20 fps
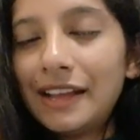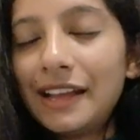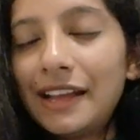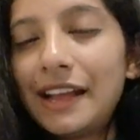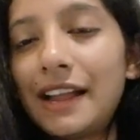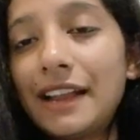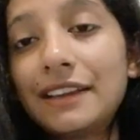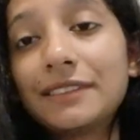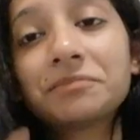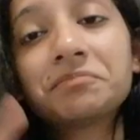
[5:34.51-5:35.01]

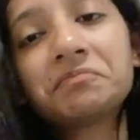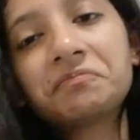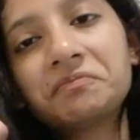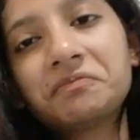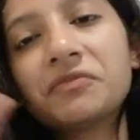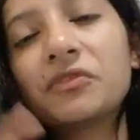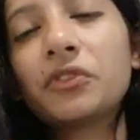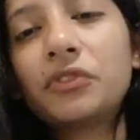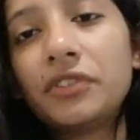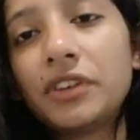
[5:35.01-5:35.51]
And
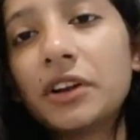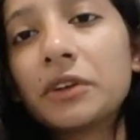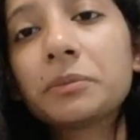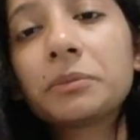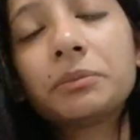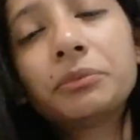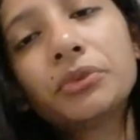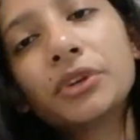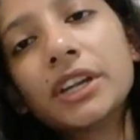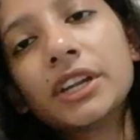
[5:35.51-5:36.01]
a
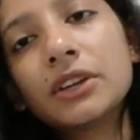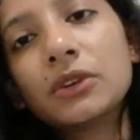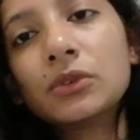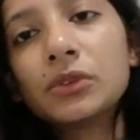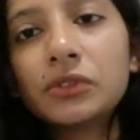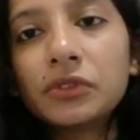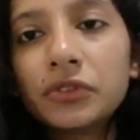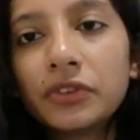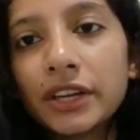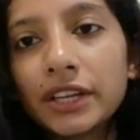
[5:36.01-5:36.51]
pretty cool
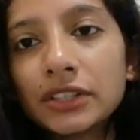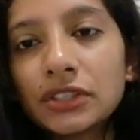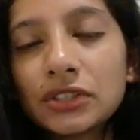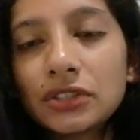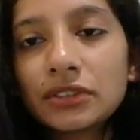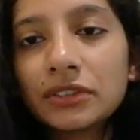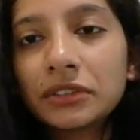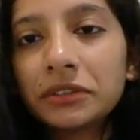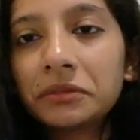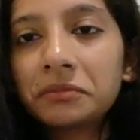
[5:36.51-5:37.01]
phrase to
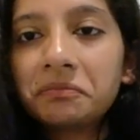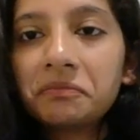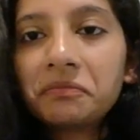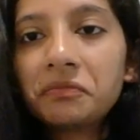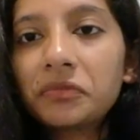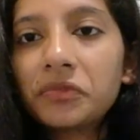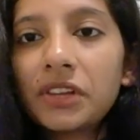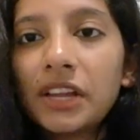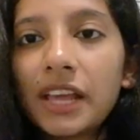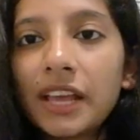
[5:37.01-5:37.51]

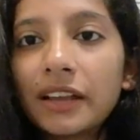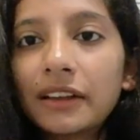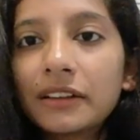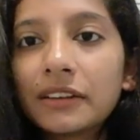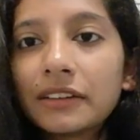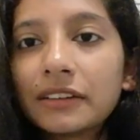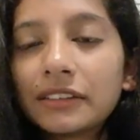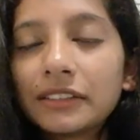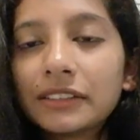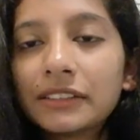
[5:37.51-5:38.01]
like
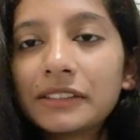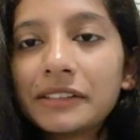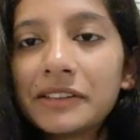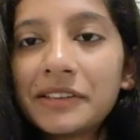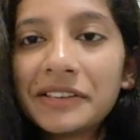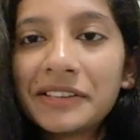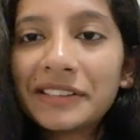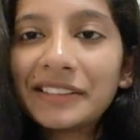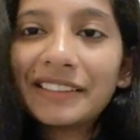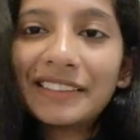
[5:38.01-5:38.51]

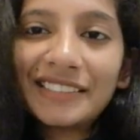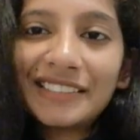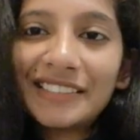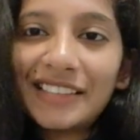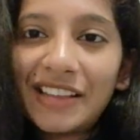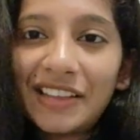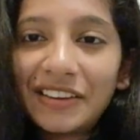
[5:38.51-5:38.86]
say,